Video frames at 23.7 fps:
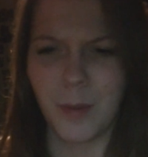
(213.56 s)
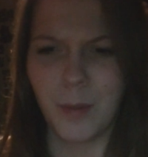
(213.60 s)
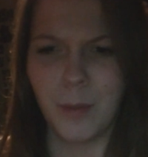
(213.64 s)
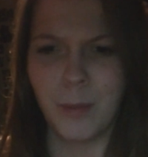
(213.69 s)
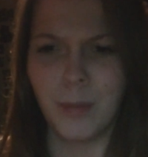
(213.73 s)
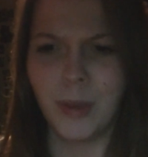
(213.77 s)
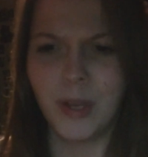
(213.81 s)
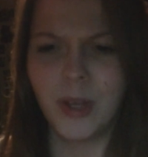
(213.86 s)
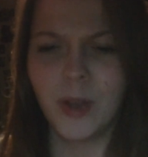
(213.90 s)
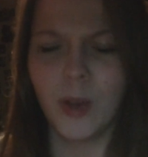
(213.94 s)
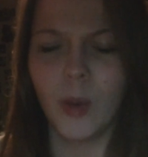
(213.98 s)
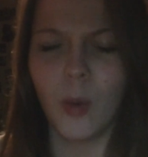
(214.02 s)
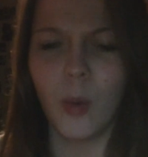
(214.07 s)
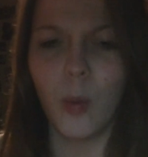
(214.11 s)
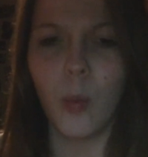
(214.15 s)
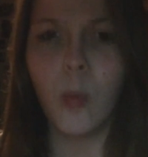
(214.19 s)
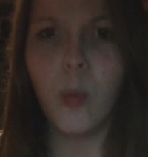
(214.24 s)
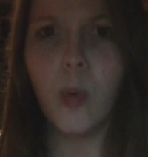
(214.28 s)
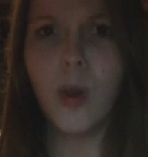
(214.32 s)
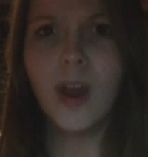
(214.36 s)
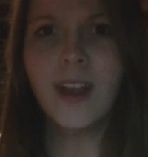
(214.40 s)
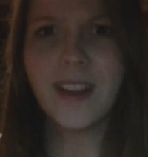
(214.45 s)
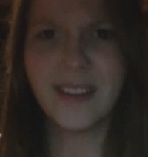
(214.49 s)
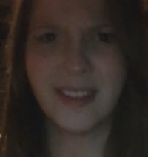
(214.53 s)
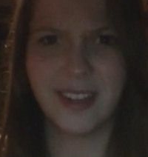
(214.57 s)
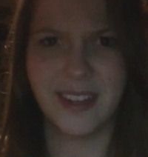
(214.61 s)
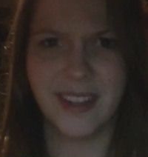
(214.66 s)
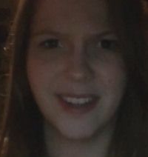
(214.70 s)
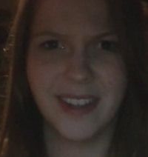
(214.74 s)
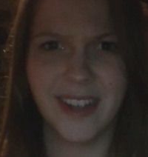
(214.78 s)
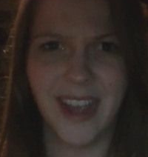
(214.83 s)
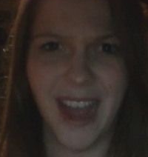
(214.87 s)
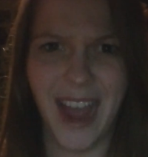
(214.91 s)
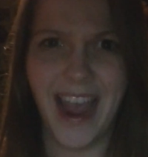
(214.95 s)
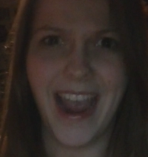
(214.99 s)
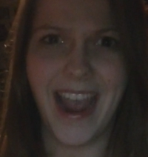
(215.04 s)
But what,
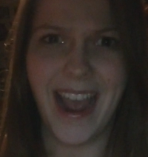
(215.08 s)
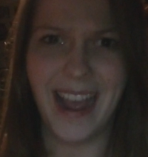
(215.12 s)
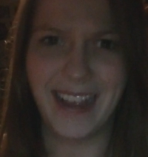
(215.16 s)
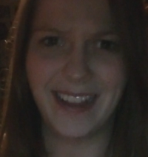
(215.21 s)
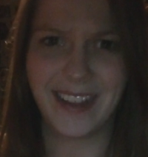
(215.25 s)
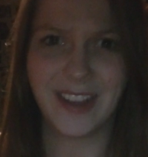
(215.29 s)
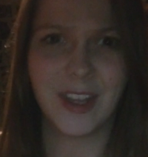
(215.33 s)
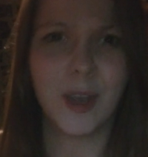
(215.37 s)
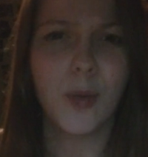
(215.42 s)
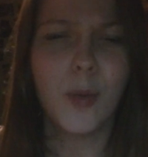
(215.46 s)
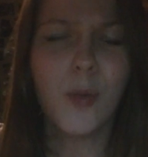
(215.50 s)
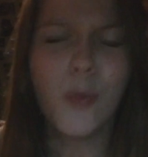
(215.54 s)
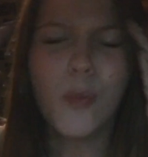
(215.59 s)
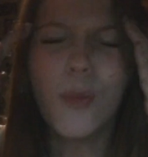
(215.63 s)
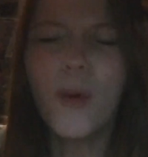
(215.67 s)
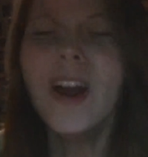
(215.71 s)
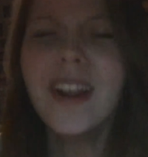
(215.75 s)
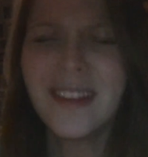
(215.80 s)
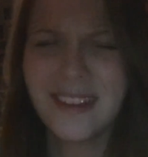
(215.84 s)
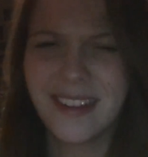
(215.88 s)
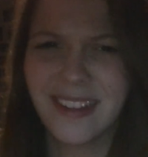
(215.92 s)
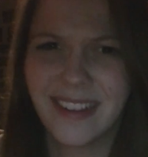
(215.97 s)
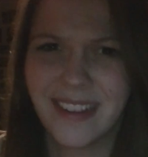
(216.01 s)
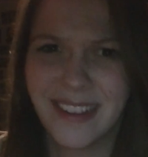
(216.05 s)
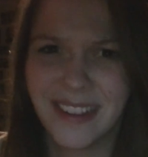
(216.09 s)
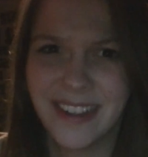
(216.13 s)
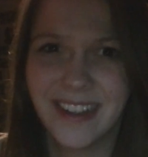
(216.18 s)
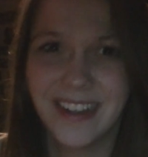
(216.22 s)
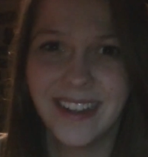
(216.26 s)
I ask you, what